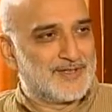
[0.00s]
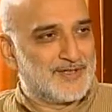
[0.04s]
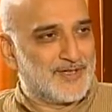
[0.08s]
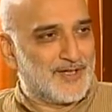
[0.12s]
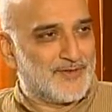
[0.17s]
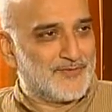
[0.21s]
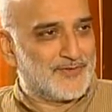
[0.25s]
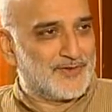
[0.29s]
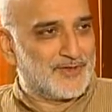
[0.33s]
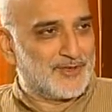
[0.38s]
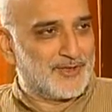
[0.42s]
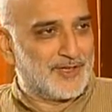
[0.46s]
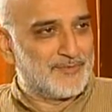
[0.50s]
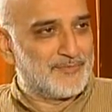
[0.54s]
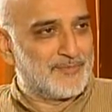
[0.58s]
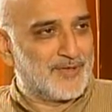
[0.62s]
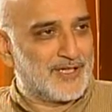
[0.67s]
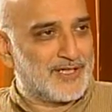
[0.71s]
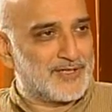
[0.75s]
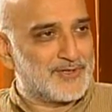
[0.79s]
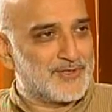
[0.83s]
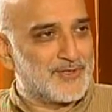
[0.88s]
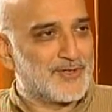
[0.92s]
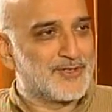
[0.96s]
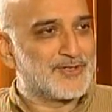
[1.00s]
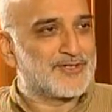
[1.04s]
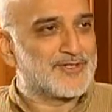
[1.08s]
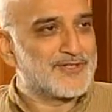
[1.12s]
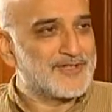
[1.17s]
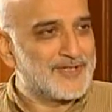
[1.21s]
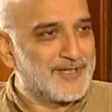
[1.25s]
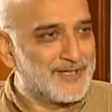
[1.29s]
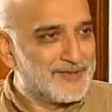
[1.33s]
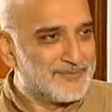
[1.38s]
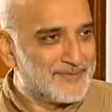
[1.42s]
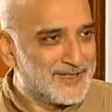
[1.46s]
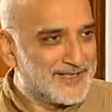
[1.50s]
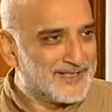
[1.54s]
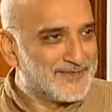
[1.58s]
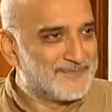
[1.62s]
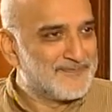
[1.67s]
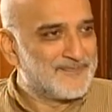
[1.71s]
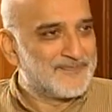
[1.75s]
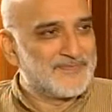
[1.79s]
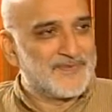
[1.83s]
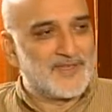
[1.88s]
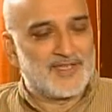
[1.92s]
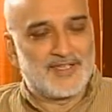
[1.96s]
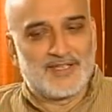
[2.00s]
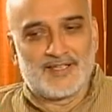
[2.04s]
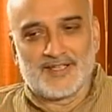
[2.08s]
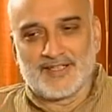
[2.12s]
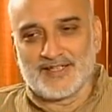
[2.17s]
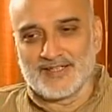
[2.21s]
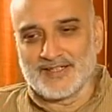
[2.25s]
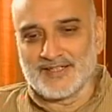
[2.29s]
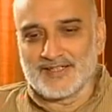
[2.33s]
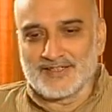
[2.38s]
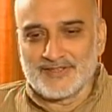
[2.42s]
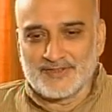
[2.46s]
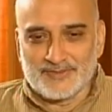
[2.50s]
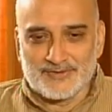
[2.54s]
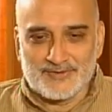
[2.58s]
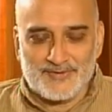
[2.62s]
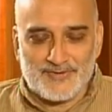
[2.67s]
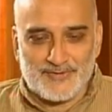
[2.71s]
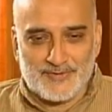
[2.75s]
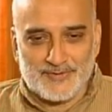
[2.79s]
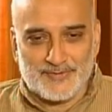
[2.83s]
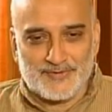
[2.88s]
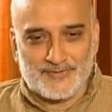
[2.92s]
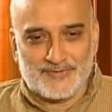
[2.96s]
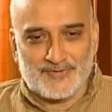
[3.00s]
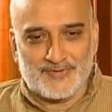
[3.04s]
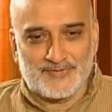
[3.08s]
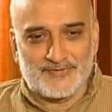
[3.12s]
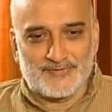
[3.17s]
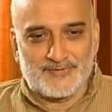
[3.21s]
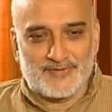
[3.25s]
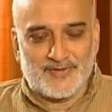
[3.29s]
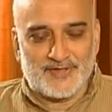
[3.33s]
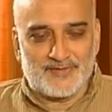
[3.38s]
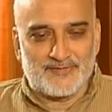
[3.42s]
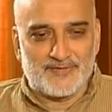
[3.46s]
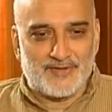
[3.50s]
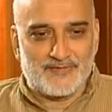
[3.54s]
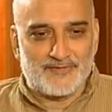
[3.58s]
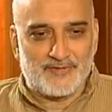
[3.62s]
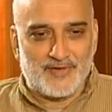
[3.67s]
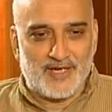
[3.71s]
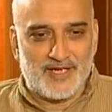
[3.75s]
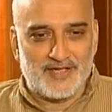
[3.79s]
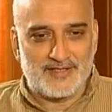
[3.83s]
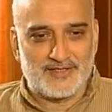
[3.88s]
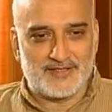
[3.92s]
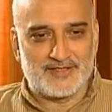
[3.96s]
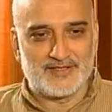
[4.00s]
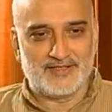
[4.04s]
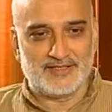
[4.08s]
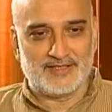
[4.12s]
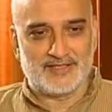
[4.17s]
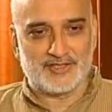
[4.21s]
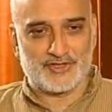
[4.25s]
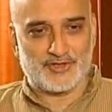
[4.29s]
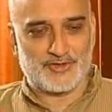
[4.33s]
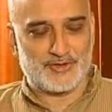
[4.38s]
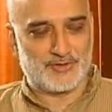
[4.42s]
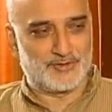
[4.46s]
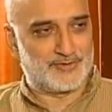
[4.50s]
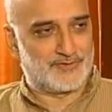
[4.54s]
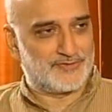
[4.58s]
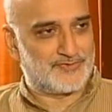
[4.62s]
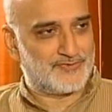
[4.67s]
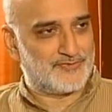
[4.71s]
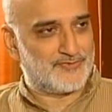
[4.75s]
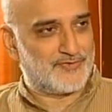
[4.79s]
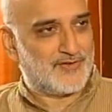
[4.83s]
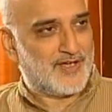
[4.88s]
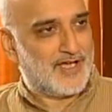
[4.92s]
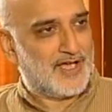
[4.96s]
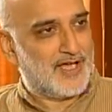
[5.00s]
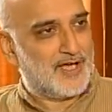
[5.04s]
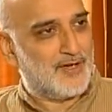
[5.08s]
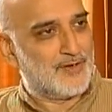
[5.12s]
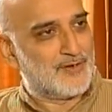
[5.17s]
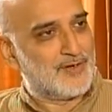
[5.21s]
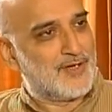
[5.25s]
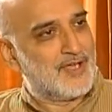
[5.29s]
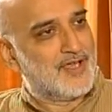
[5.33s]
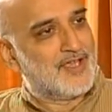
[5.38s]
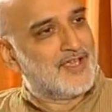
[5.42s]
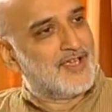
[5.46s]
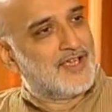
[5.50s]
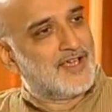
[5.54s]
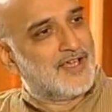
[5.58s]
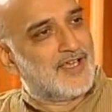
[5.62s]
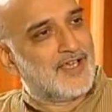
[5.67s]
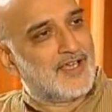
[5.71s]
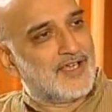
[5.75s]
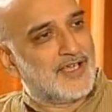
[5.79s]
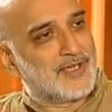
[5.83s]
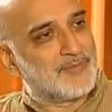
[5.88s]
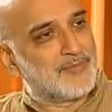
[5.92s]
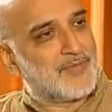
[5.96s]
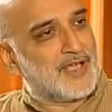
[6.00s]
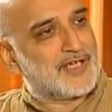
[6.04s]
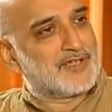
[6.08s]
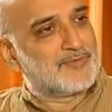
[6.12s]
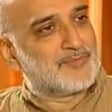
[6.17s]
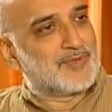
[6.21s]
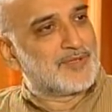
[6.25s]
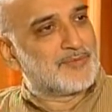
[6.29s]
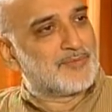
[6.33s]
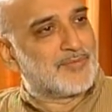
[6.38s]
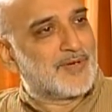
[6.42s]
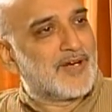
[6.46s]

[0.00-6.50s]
of the Olympic torch ceremony. You sort of have raised the issue of how it might have been